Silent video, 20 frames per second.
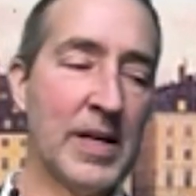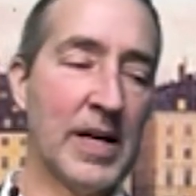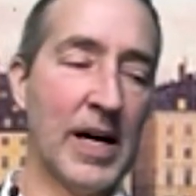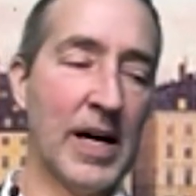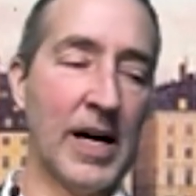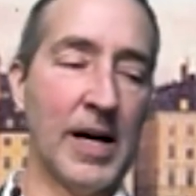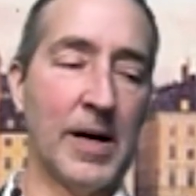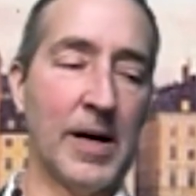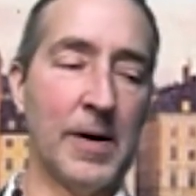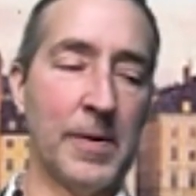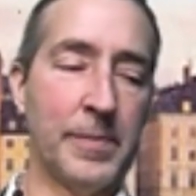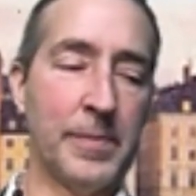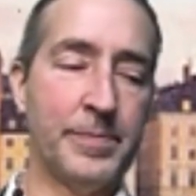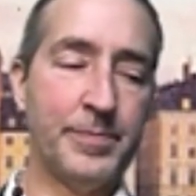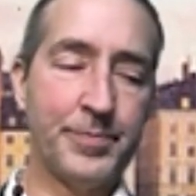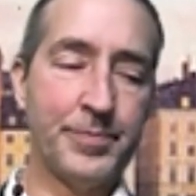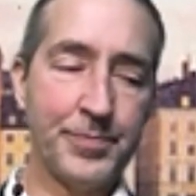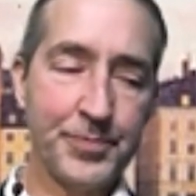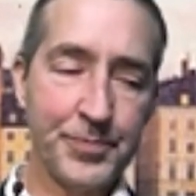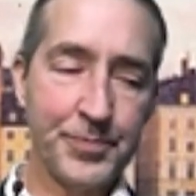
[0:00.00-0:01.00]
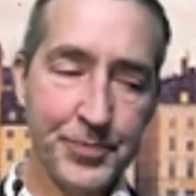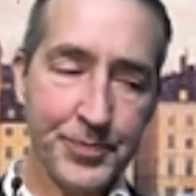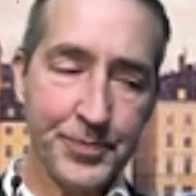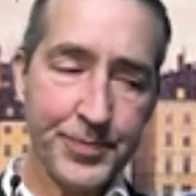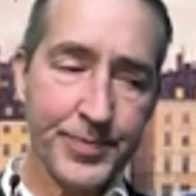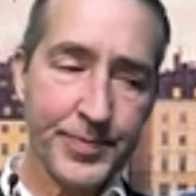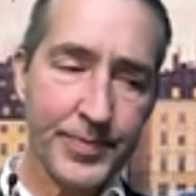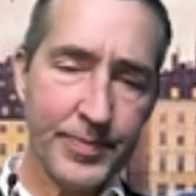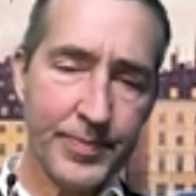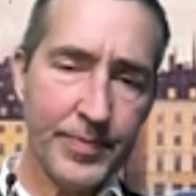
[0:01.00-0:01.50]

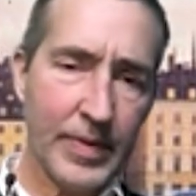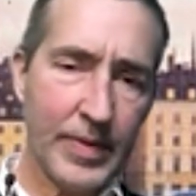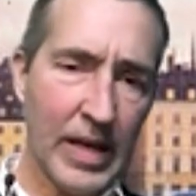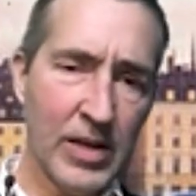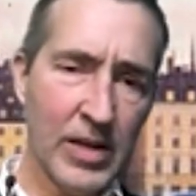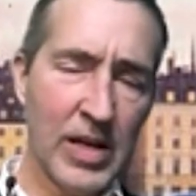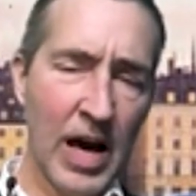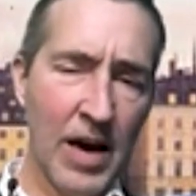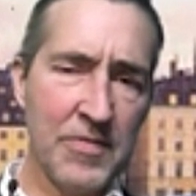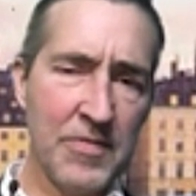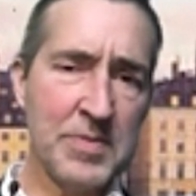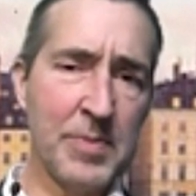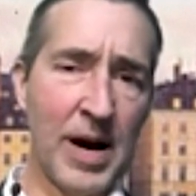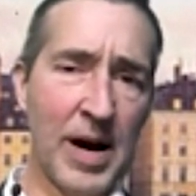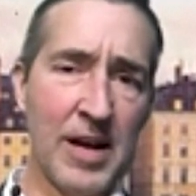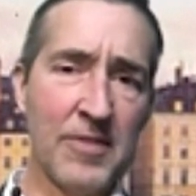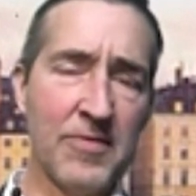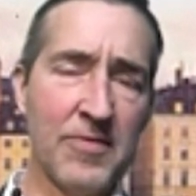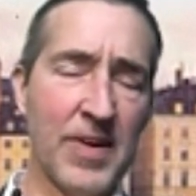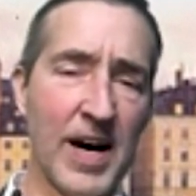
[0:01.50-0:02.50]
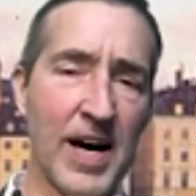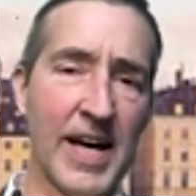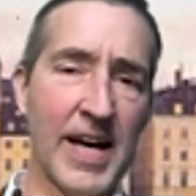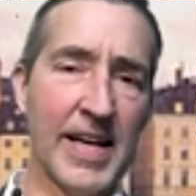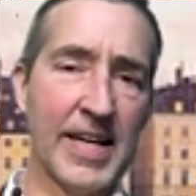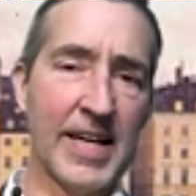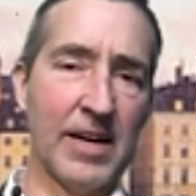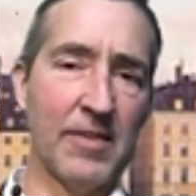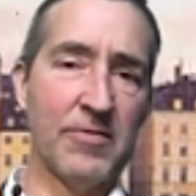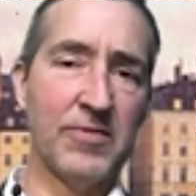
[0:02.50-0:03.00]
You have Spotify
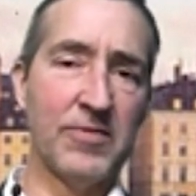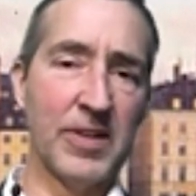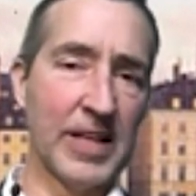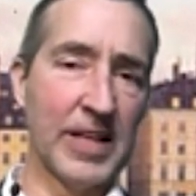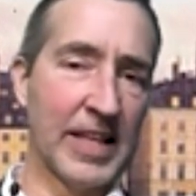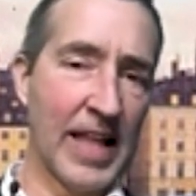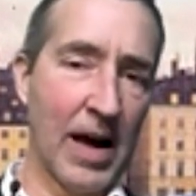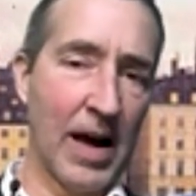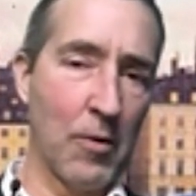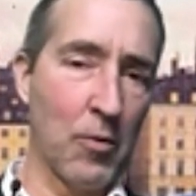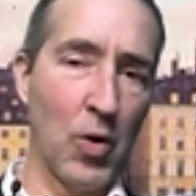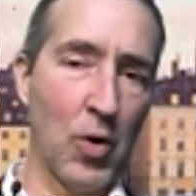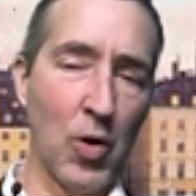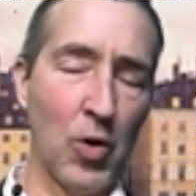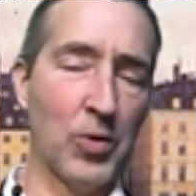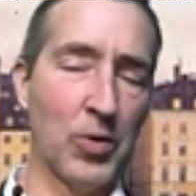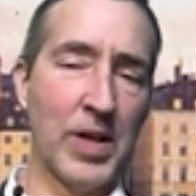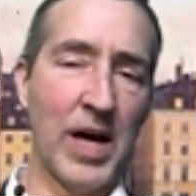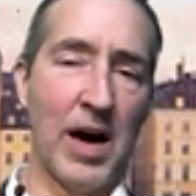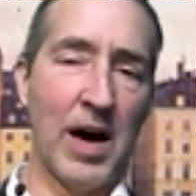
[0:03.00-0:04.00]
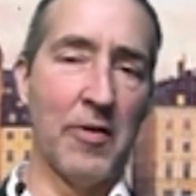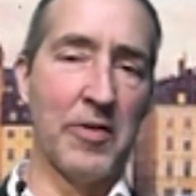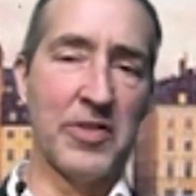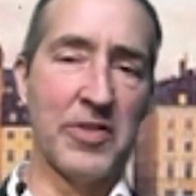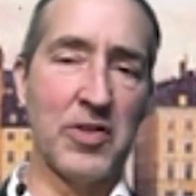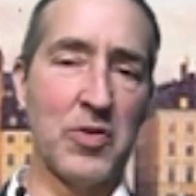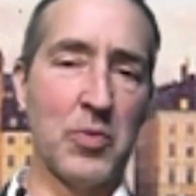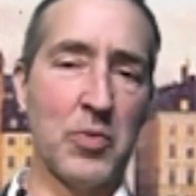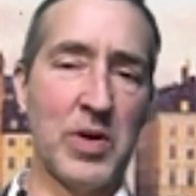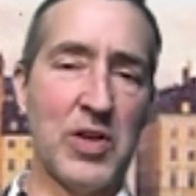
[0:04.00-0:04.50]
kind of filling that role now as
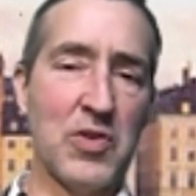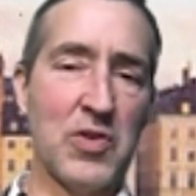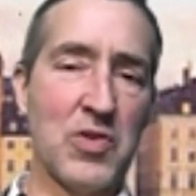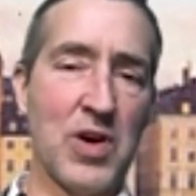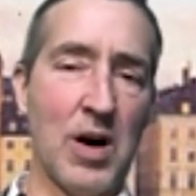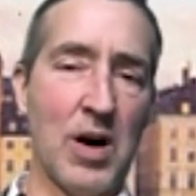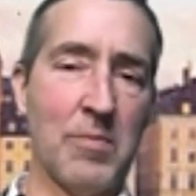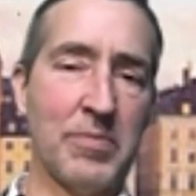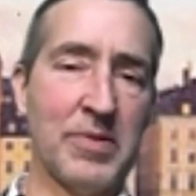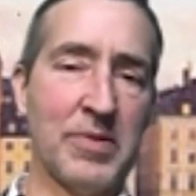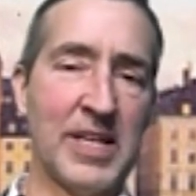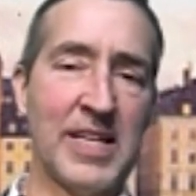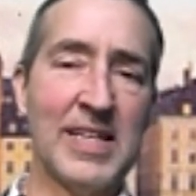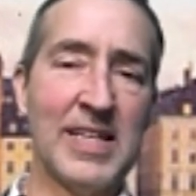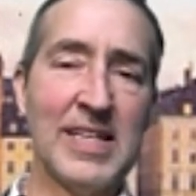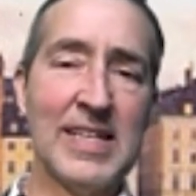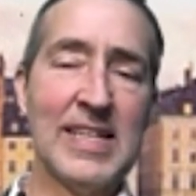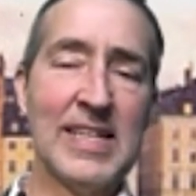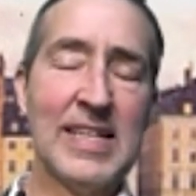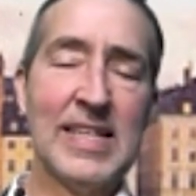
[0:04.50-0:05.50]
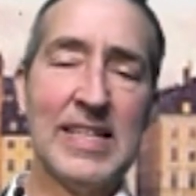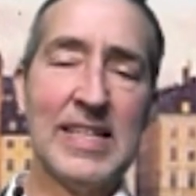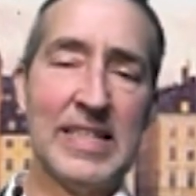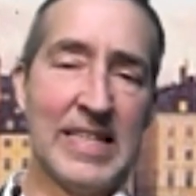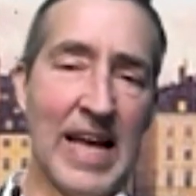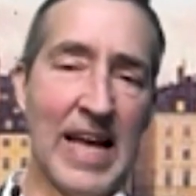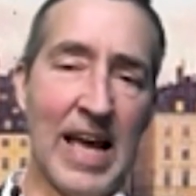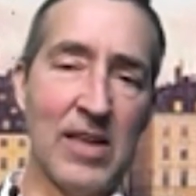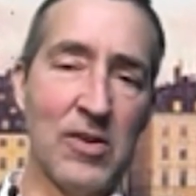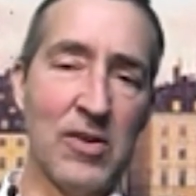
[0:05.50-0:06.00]
a Swedish company.
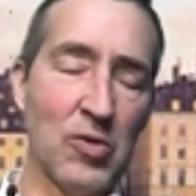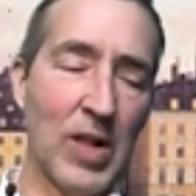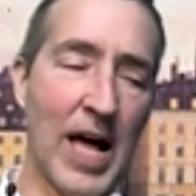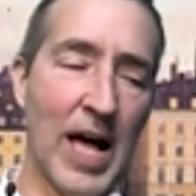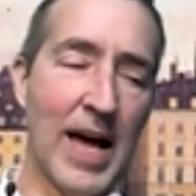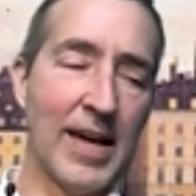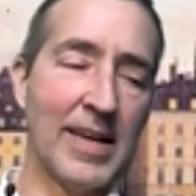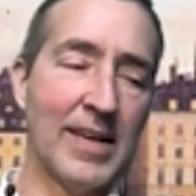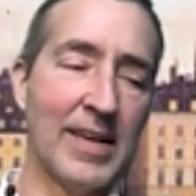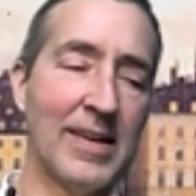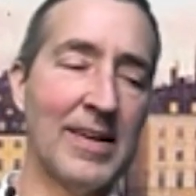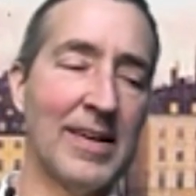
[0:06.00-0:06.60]
Daniel Ek,